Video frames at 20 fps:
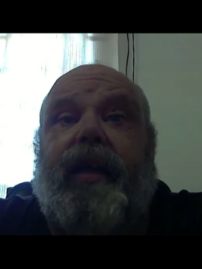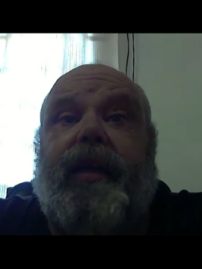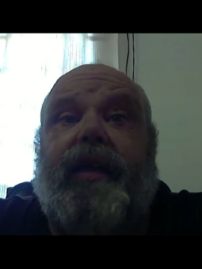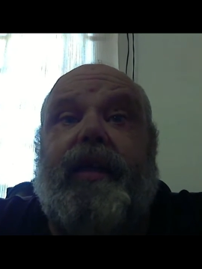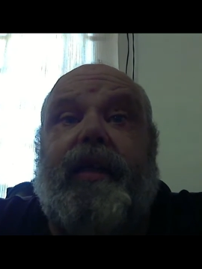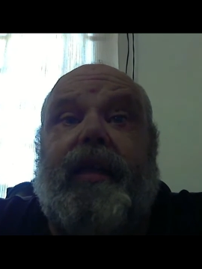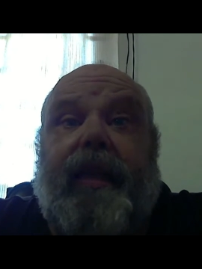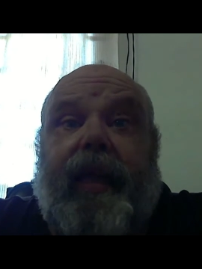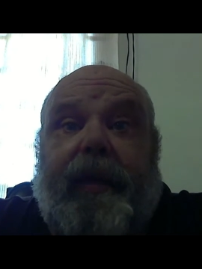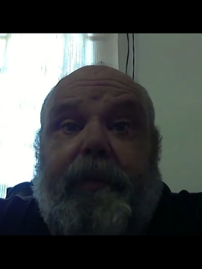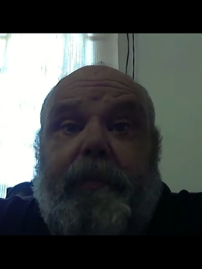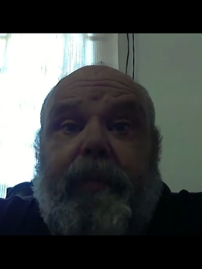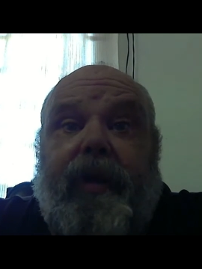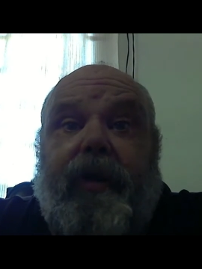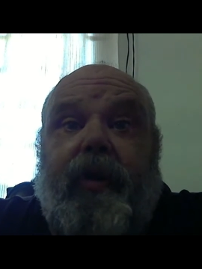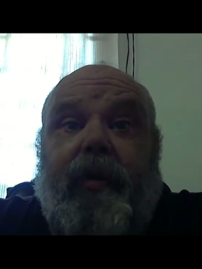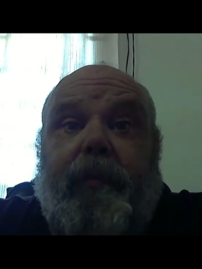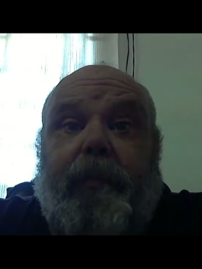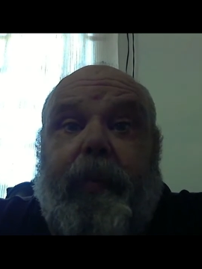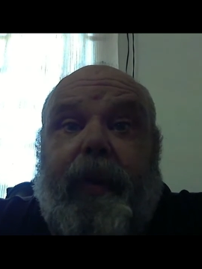Let me
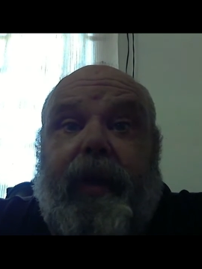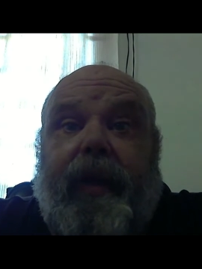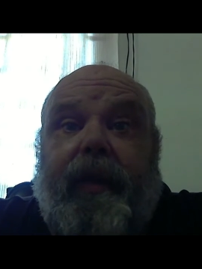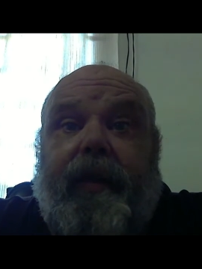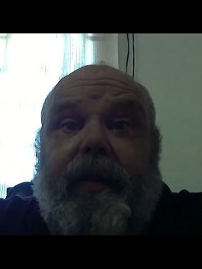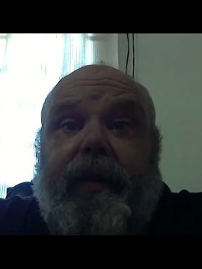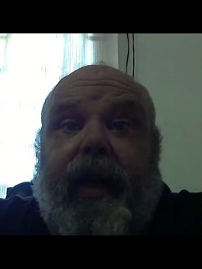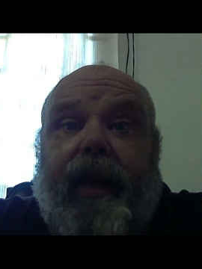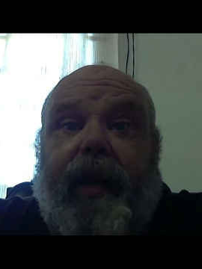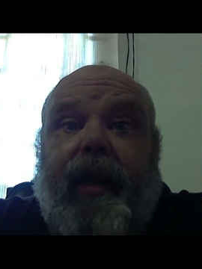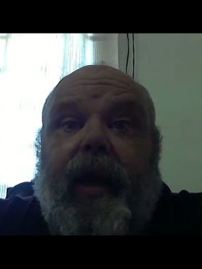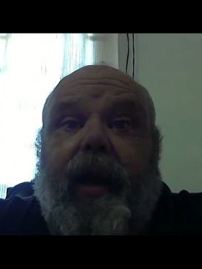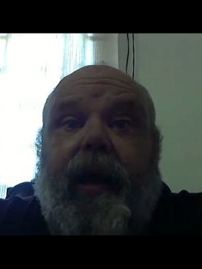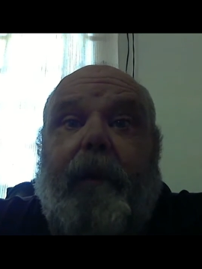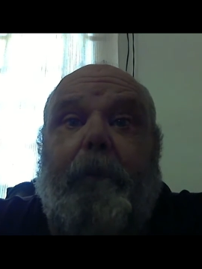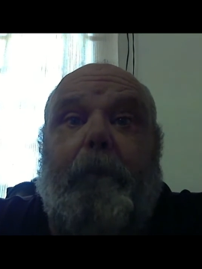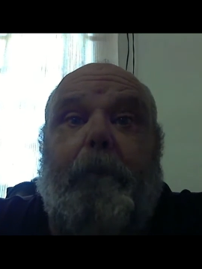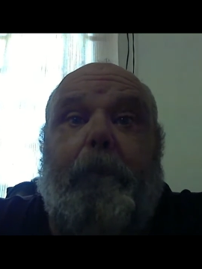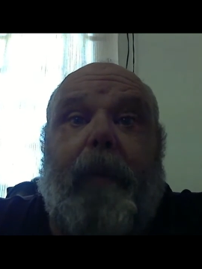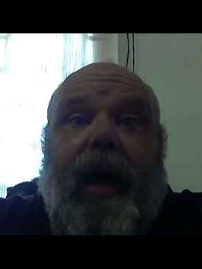repeat that.
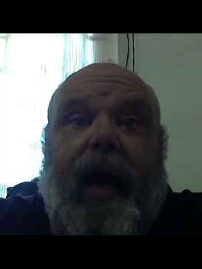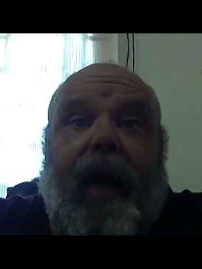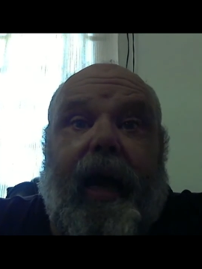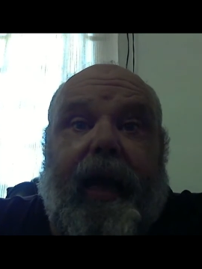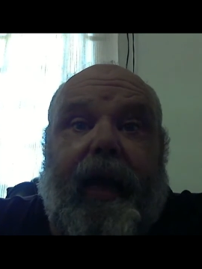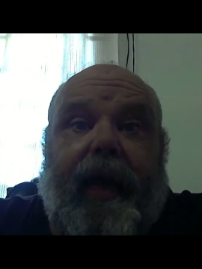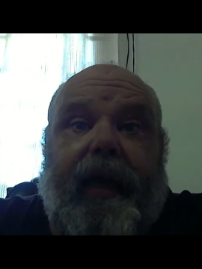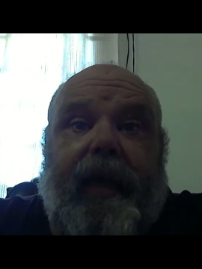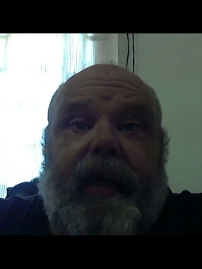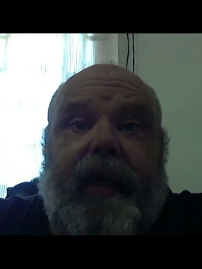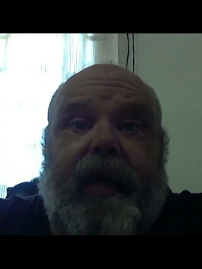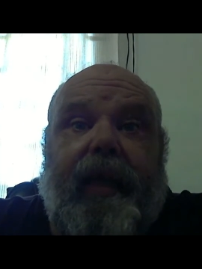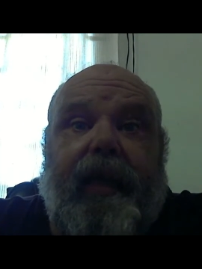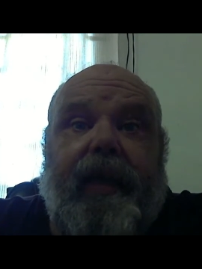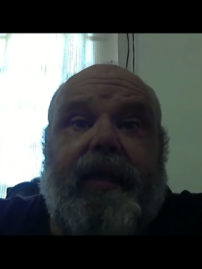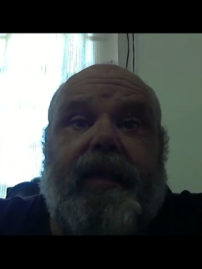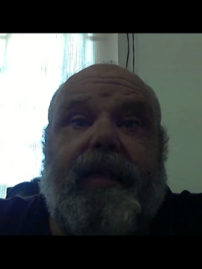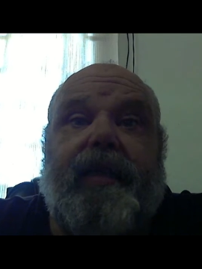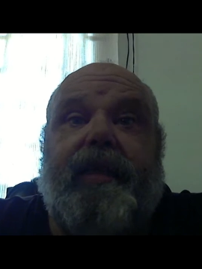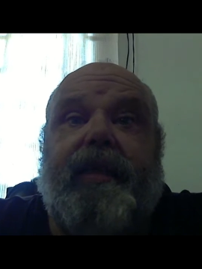Miley
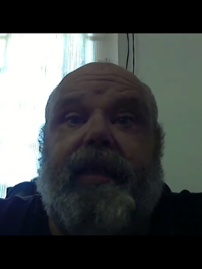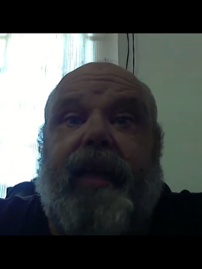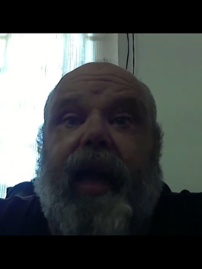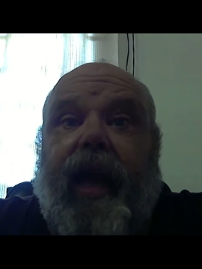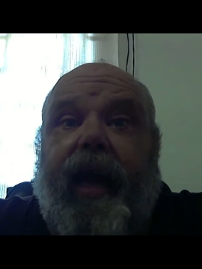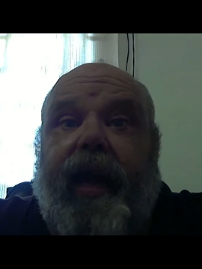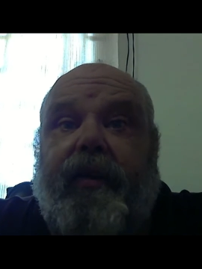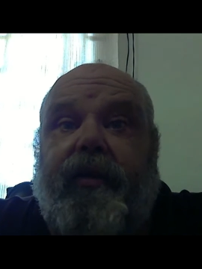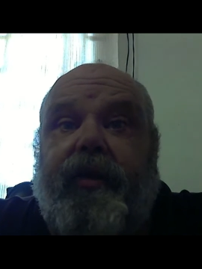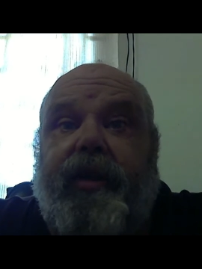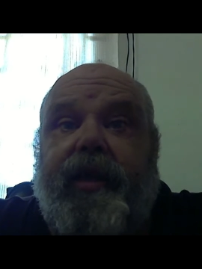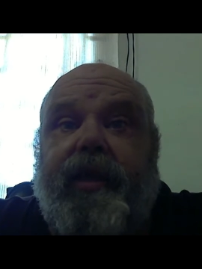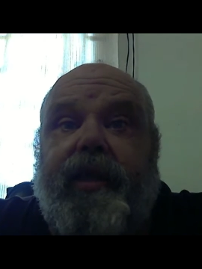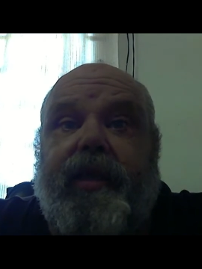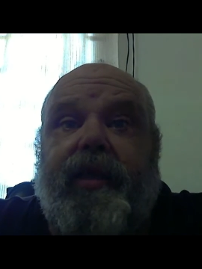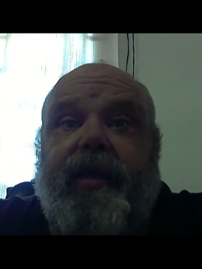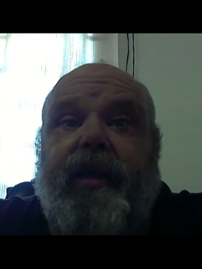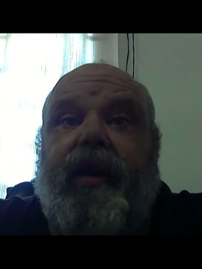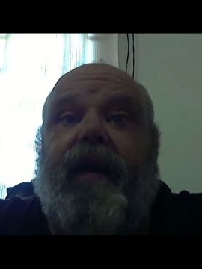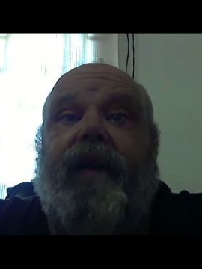
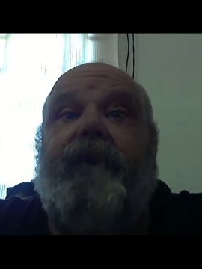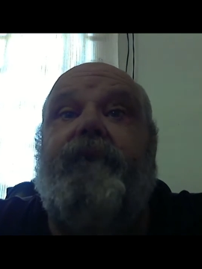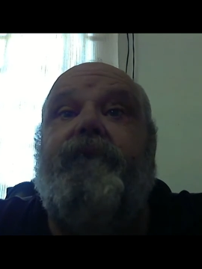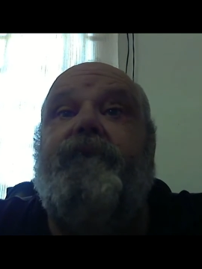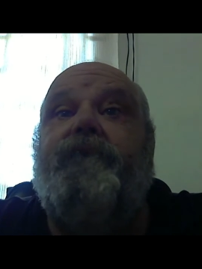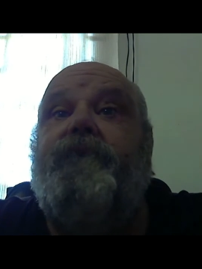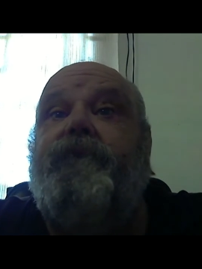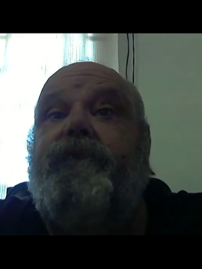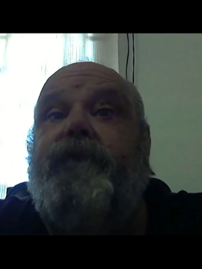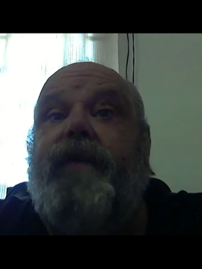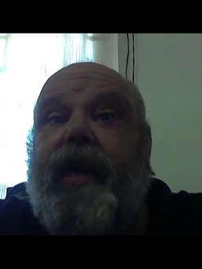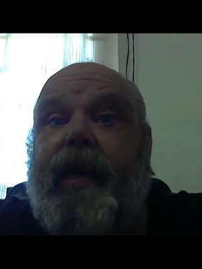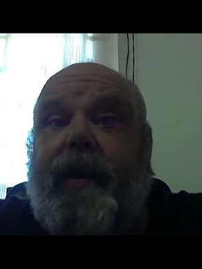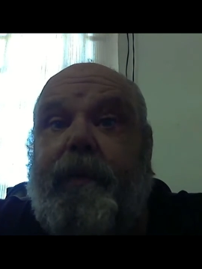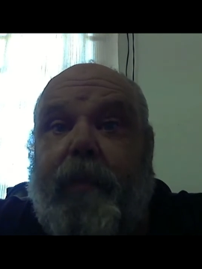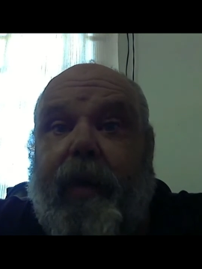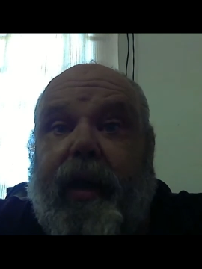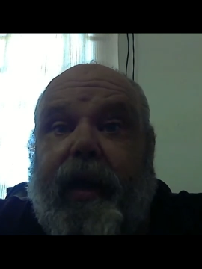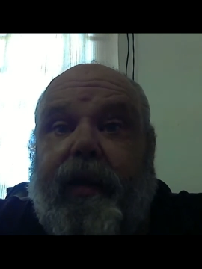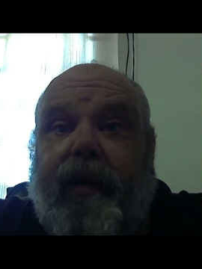Cyrus,
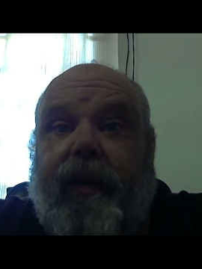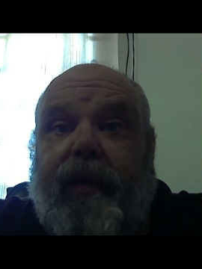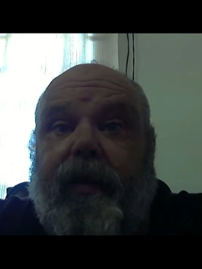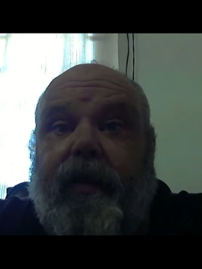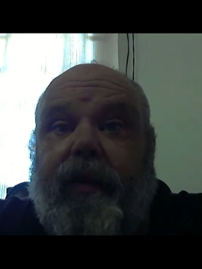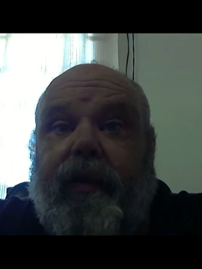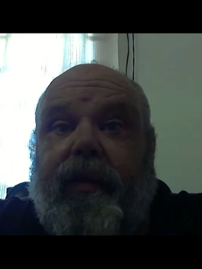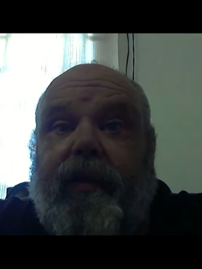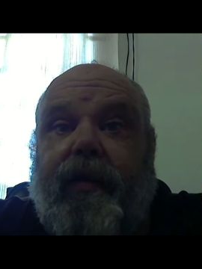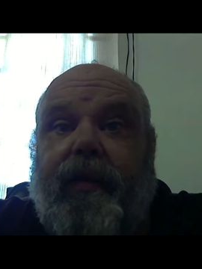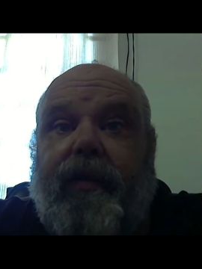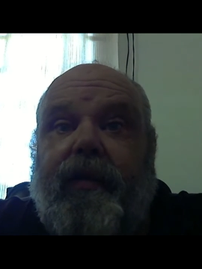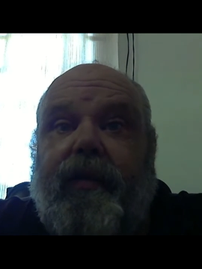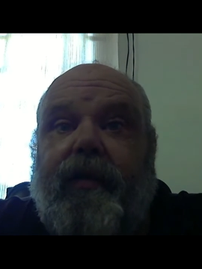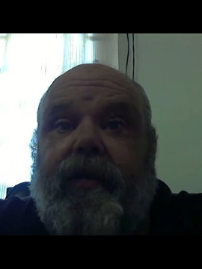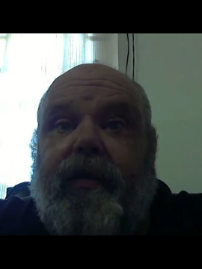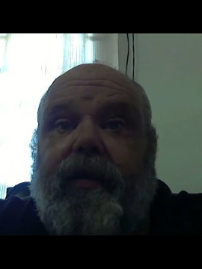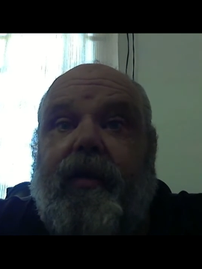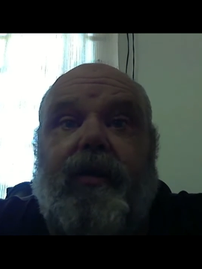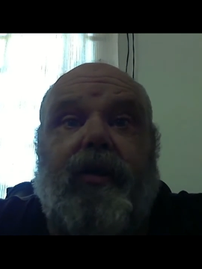female.
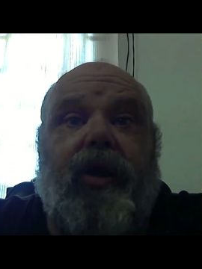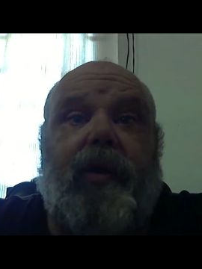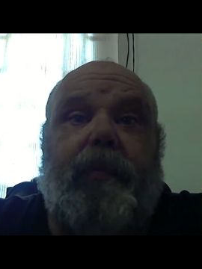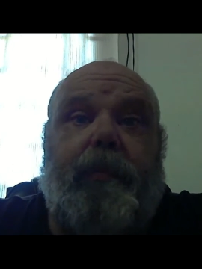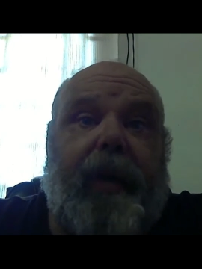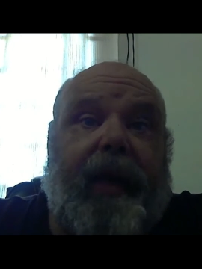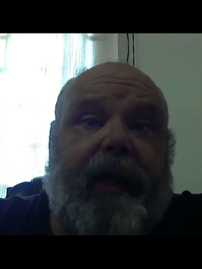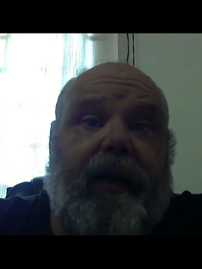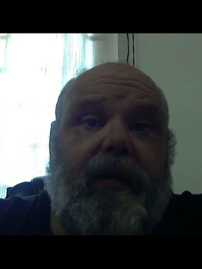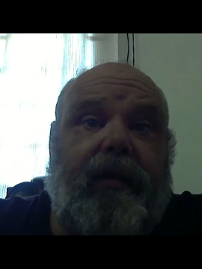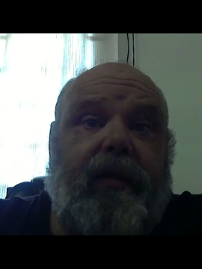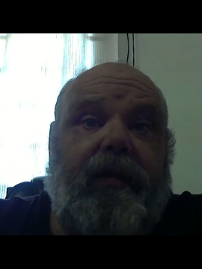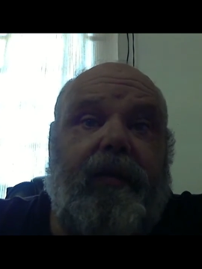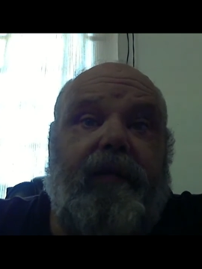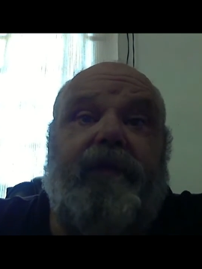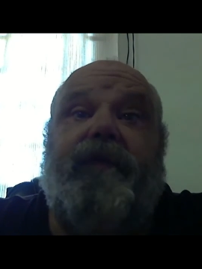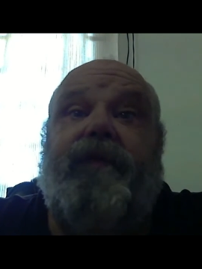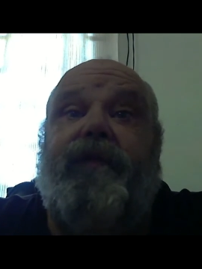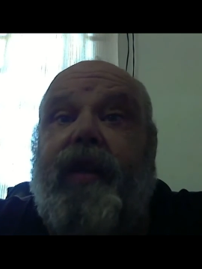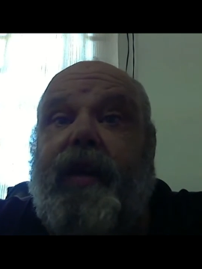Not male,
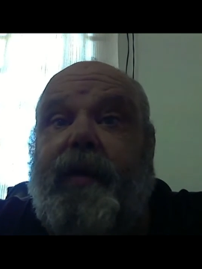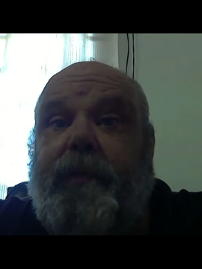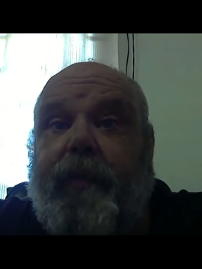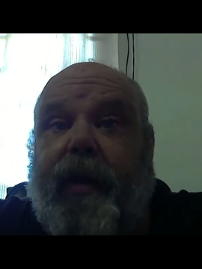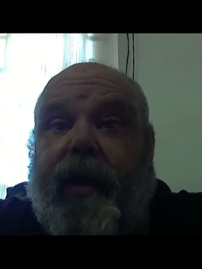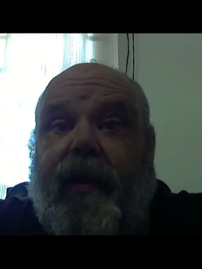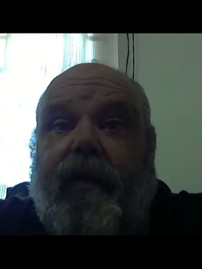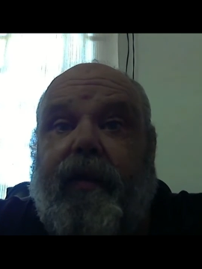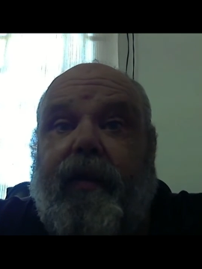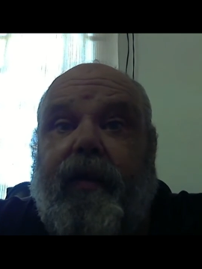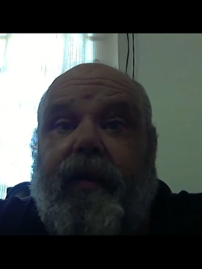female.